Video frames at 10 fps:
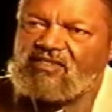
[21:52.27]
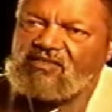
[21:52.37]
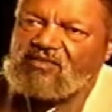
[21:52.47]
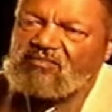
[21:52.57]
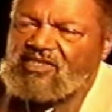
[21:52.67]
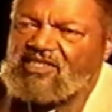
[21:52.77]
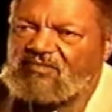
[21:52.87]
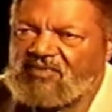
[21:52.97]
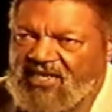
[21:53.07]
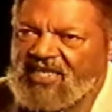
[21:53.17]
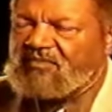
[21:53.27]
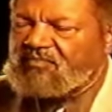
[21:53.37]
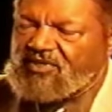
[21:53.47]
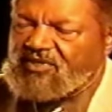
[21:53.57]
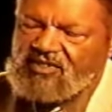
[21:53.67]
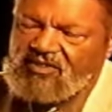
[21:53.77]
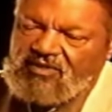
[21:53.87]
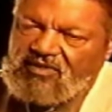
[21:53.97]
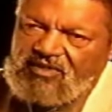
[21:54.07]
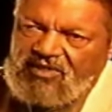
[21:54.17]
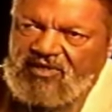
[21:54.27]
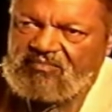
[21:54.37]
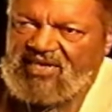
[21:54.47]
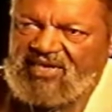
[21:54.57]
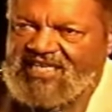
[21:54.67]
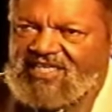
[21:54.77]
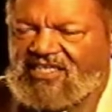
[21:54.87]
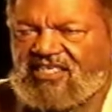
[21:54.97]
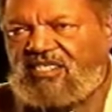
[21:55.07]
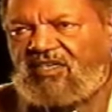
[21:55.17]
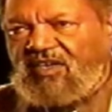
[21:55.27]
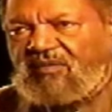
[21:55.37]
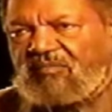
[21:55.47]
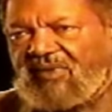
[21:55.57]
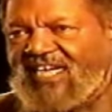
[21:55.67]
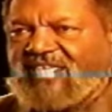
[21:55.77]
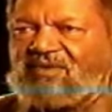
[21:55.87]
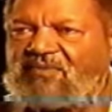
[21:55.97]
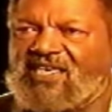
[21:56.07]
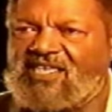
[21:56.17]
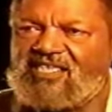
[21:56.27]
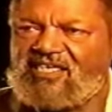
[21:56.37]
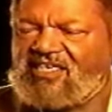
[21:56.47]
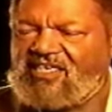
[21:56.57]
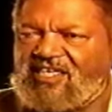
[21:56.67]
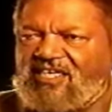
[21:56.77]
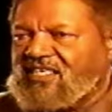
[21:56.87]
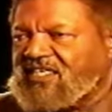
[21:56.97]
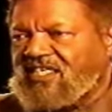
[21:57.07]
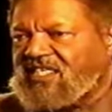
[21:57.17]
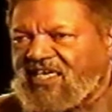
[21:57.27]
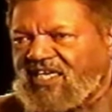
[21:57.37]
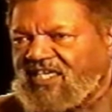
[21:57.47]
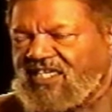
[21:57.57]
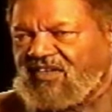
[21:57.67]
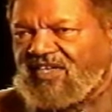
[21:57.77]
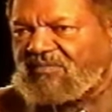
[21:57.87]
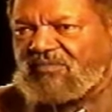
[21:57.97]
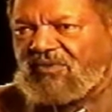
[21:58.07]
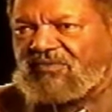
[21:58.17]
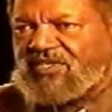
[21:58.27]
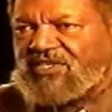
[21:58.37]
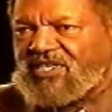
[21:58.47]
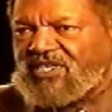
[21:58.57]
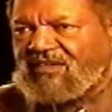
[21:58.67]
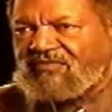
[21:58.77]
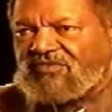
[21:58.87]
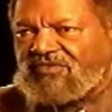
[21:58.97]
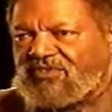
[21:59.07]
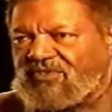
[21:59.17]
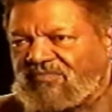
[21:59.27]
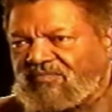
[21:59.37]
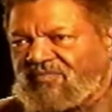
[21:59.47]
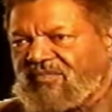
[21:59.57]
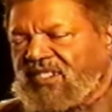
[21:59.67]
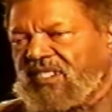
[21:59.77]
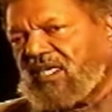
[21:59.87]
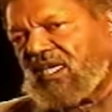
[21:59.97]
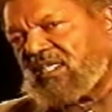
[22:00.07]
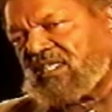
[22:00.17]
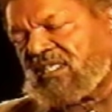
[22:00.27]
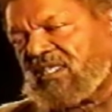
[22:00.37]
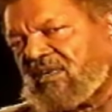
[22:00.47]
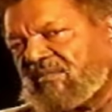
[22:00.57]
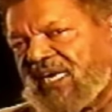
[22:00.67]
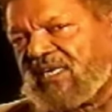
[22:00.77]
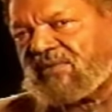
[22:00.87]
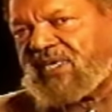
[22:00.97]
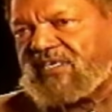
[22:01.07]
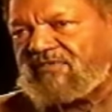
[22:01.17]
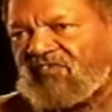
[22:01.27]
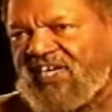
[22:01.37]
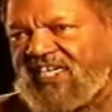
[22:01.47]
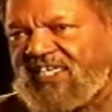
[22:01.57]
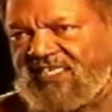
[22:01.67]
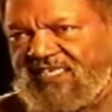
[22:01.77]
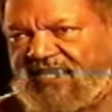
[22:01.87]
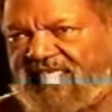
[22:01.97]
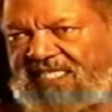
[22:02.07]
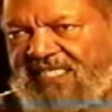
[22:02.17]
So the policeman had to put the gun back. He started backing away. He could see death because that boy would have shot him for sure. And he started backing away and he fell in the ditch.